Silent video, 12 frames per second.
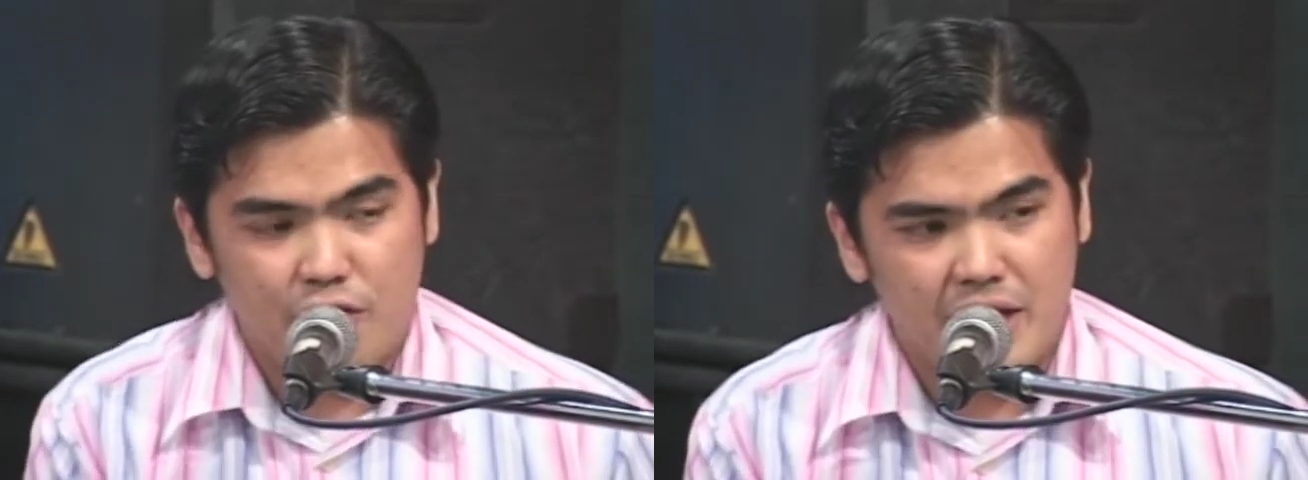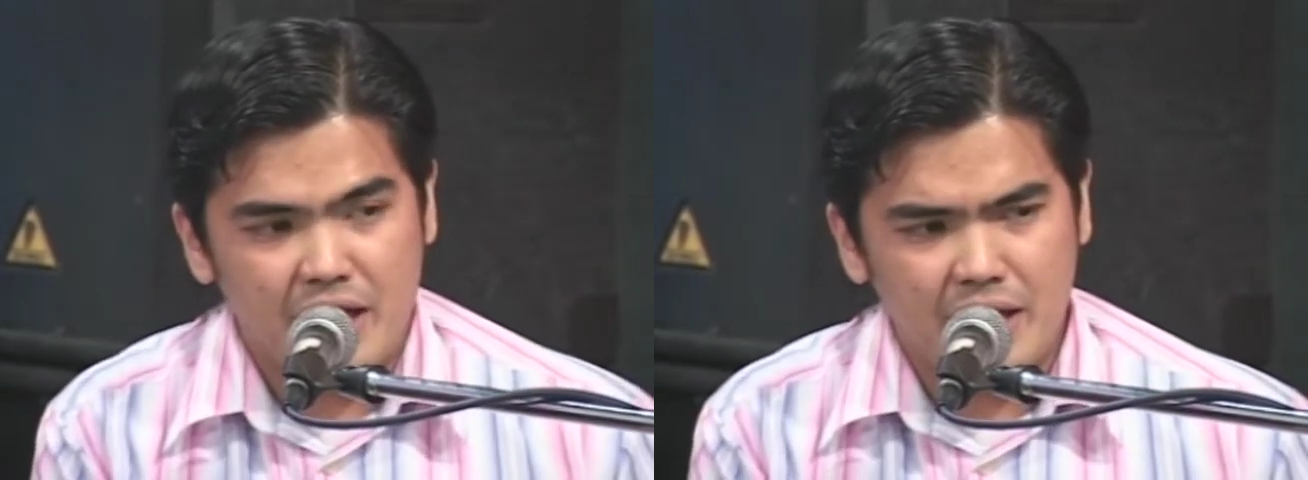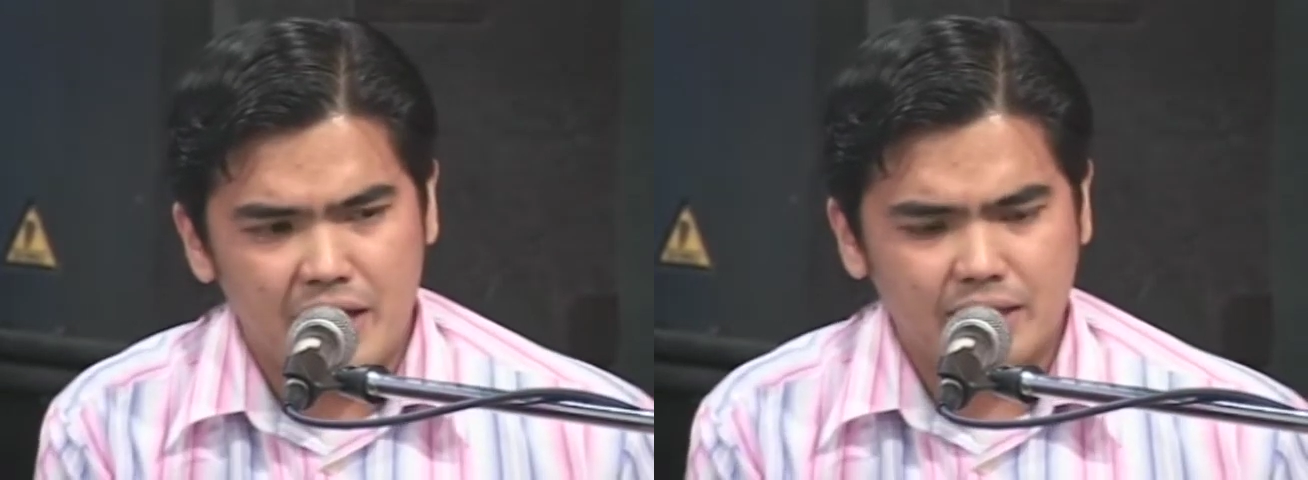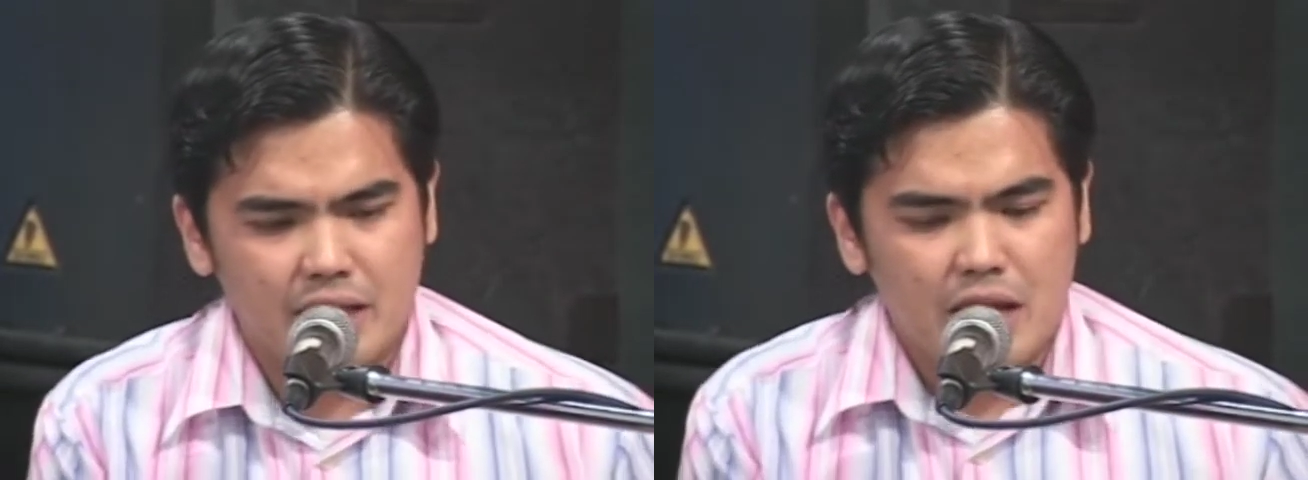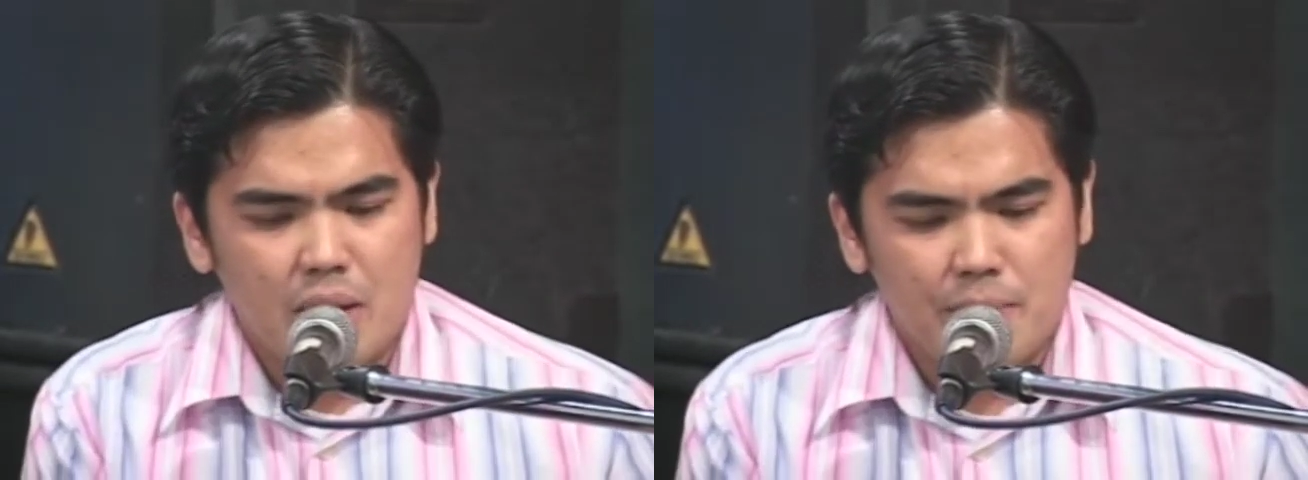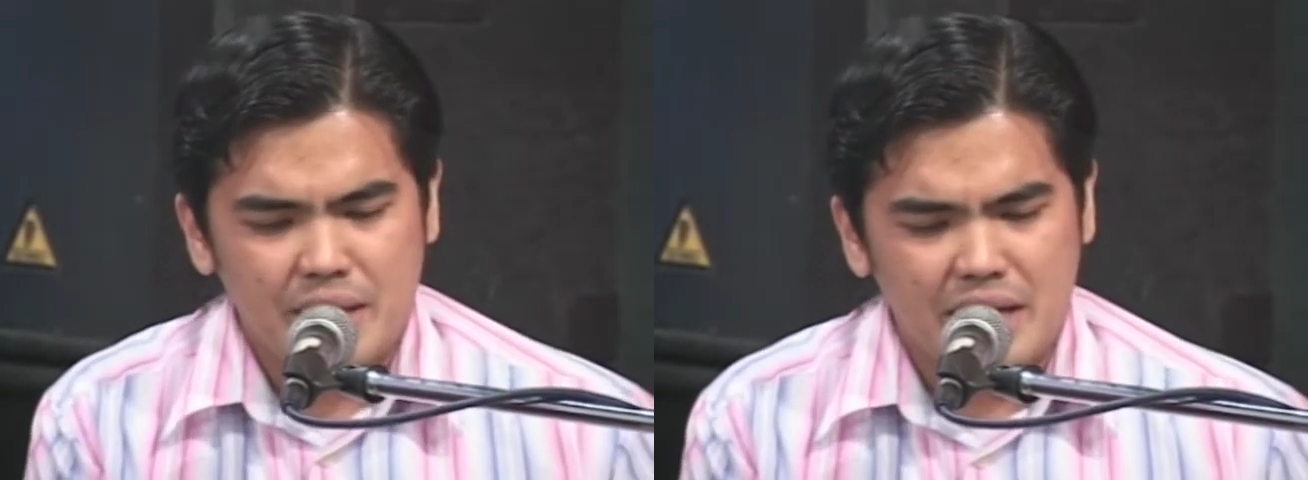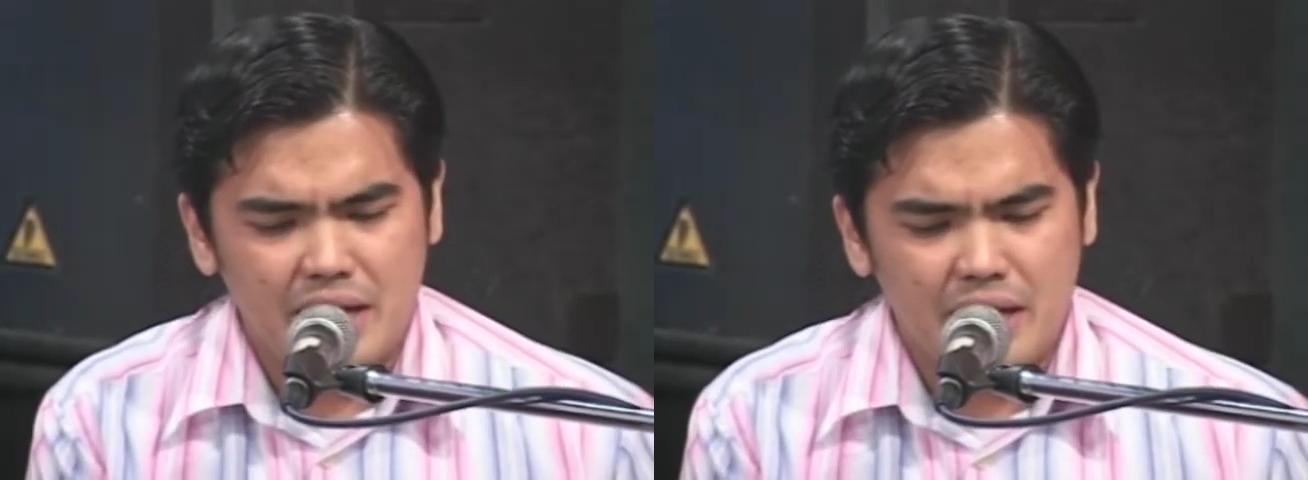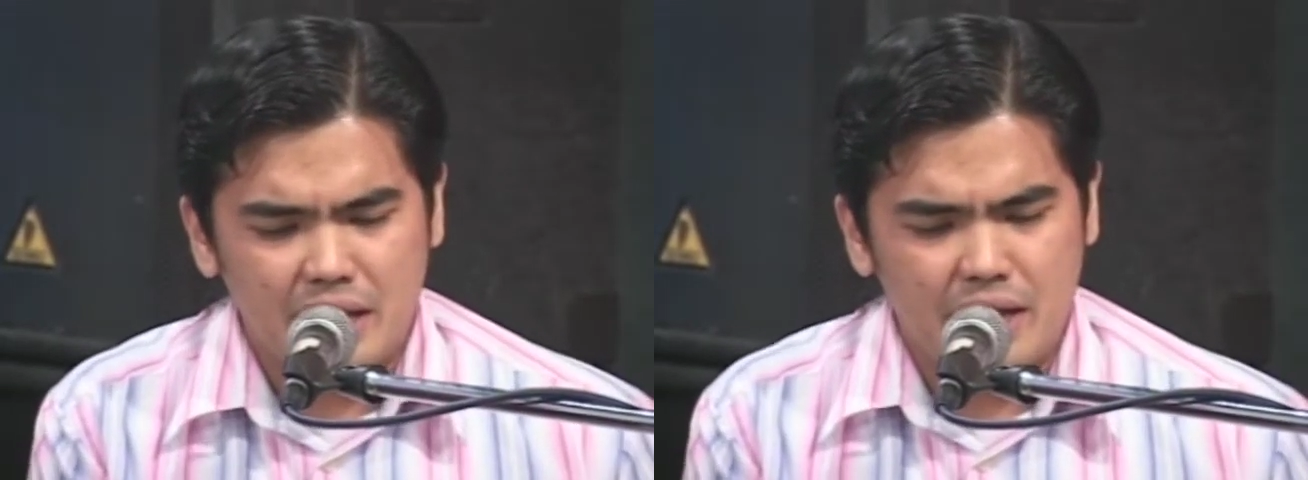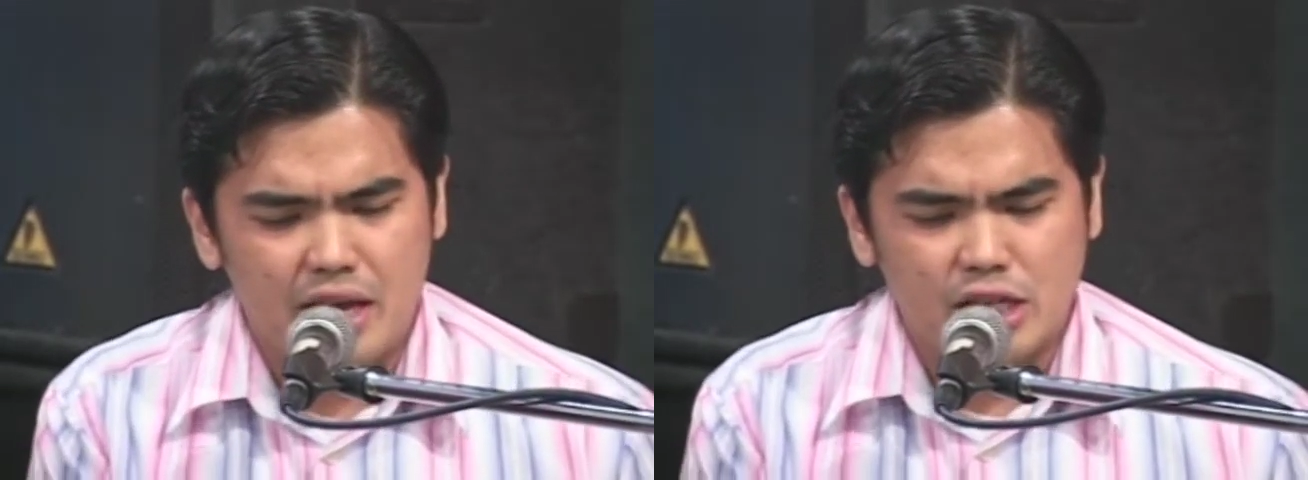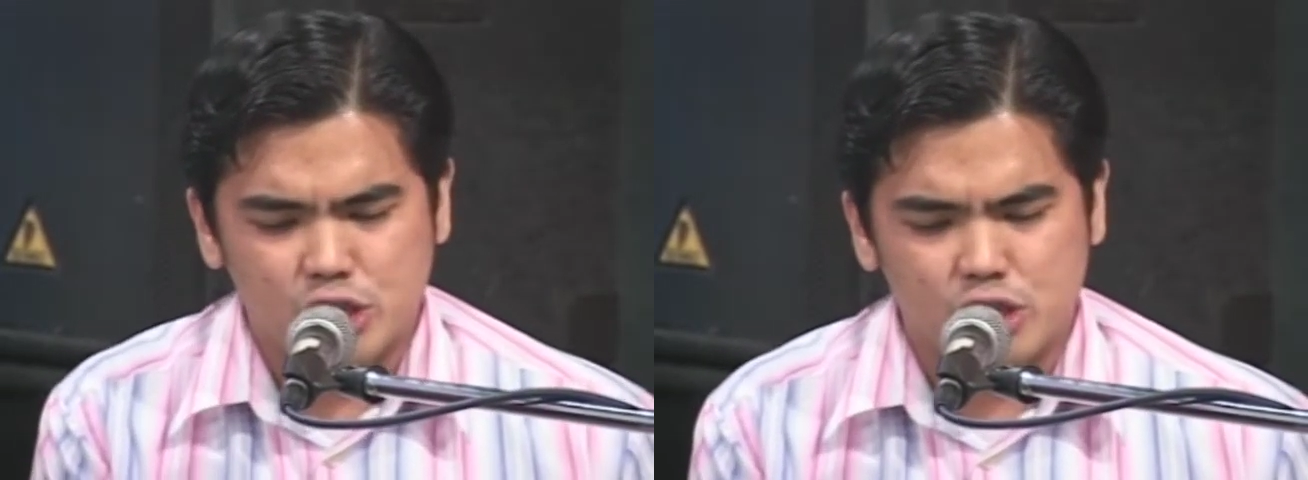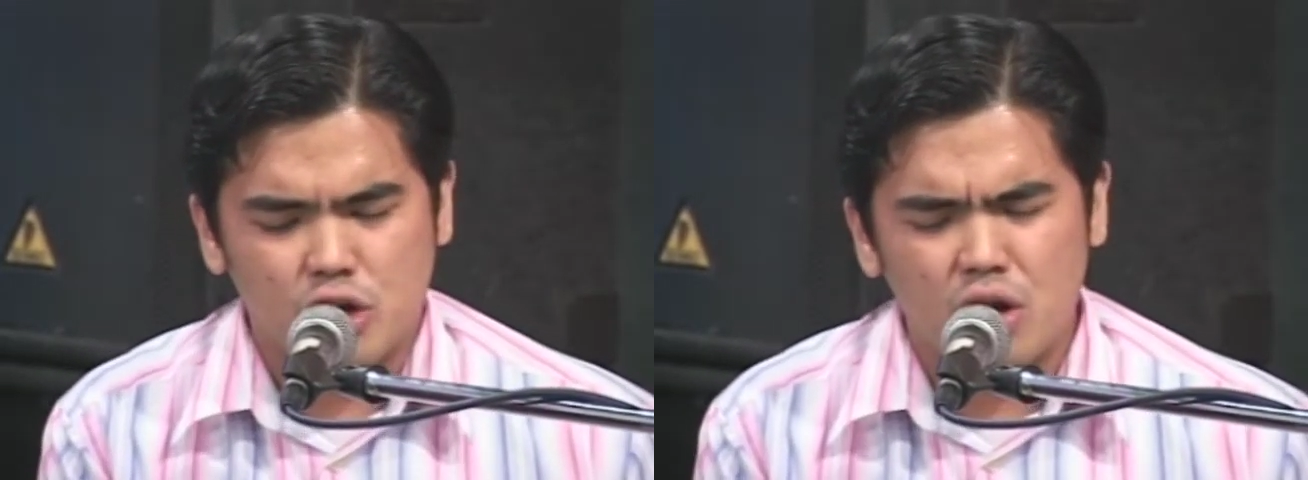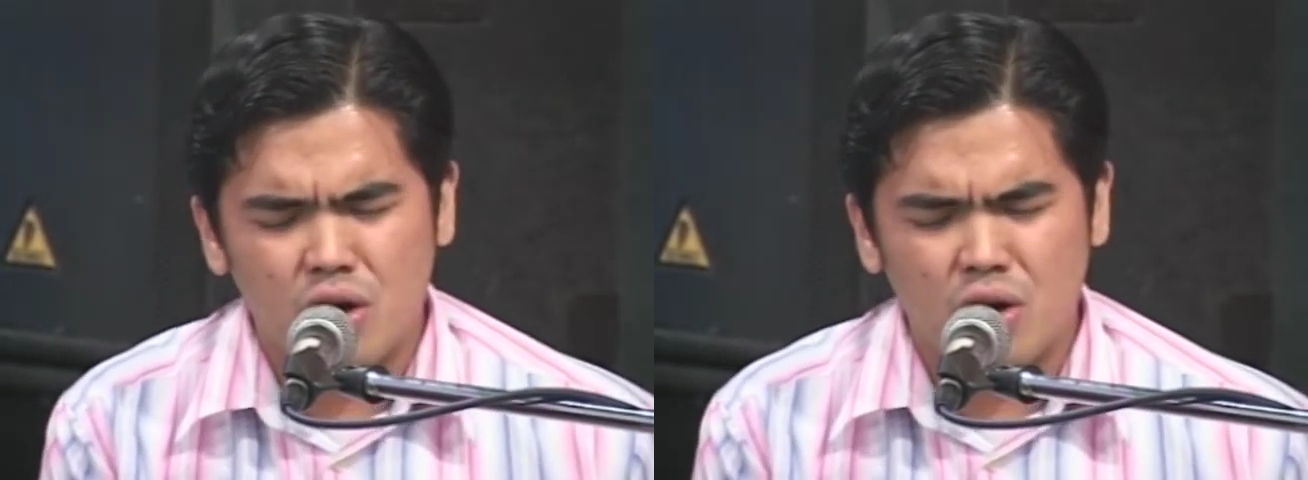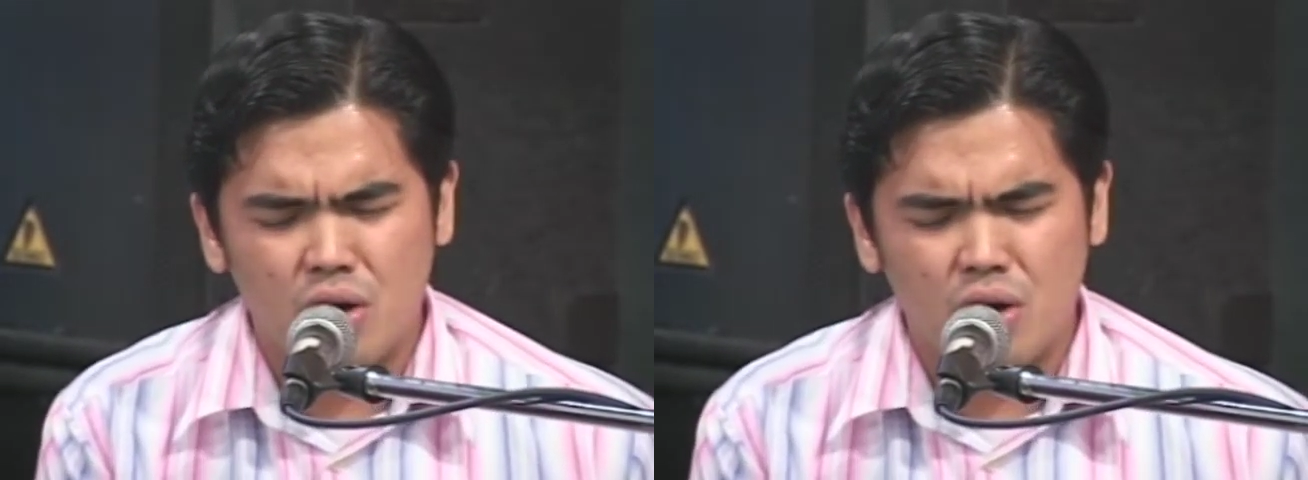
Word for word: fit me so